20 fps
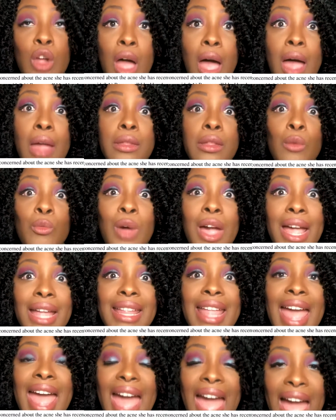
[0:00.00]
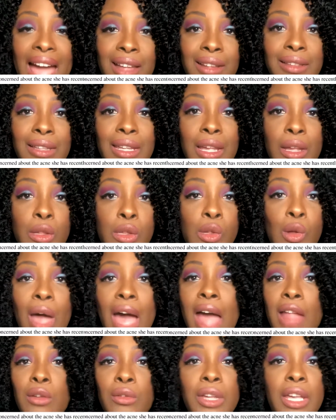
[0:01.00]
cause what? Acne. So
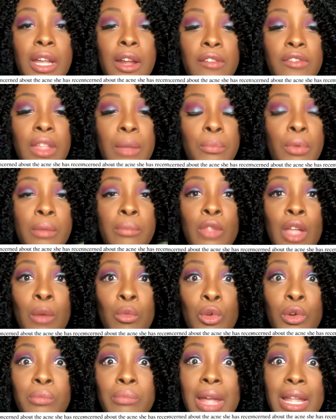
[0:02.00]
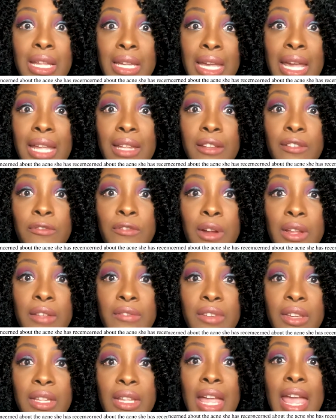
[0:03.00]
I don't care if they put that word Medicaid in front
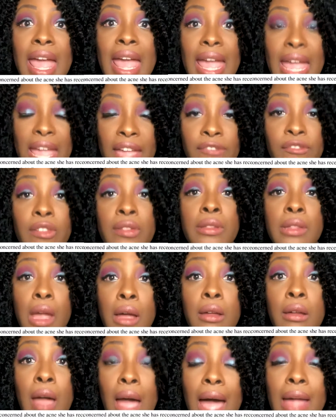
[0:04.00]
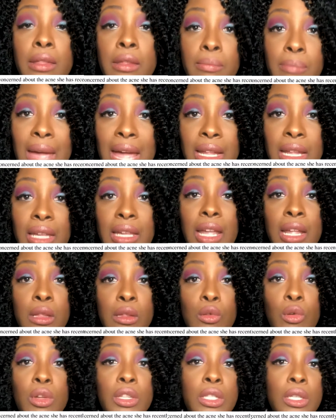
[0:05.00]
of it. If it's a cosmetic, it's
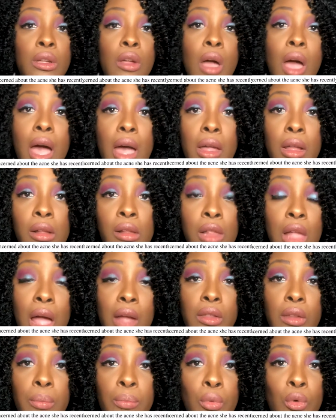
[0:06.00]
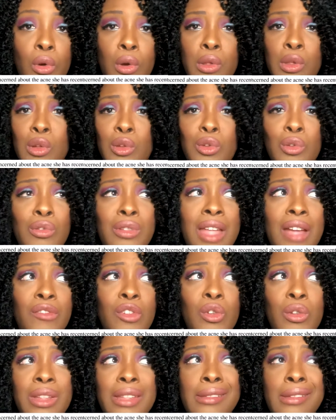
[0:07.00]
going to clog, clog the pores. So you're never
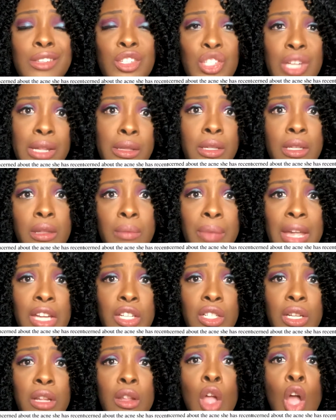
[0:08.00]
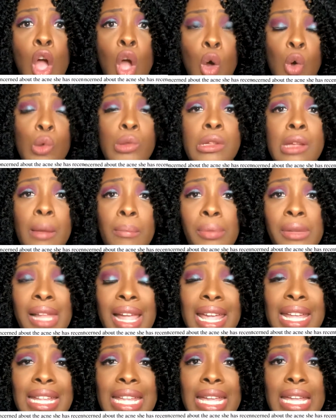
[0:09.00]
going to suggest to the patient who's
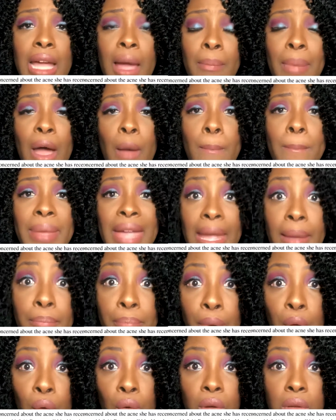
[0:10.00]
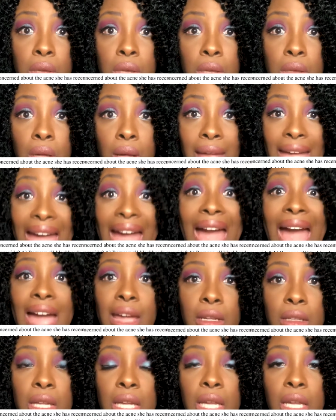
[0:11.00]
complaining about pimples,
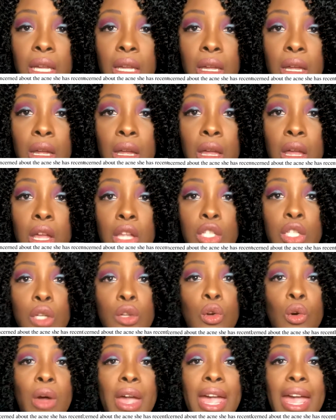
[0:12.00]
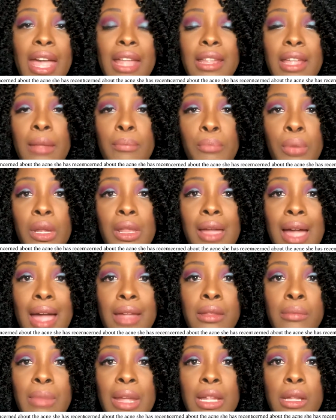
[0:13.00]
acne, to go ahead and put
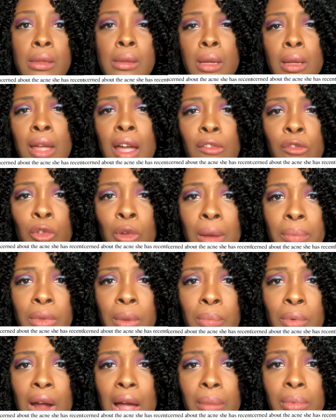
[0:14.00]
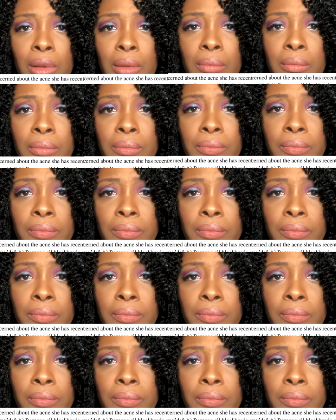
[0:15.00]
cosmetics to cover up the problem.